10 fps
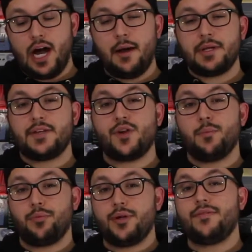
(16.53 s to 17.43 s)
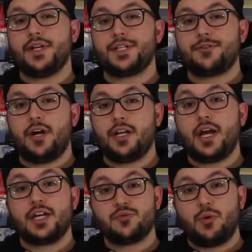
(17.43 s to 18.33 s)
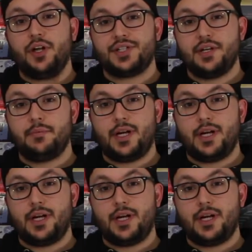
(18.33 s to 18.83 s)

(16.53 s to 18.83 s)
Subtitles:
I'm going to give you a brief history on it as well as an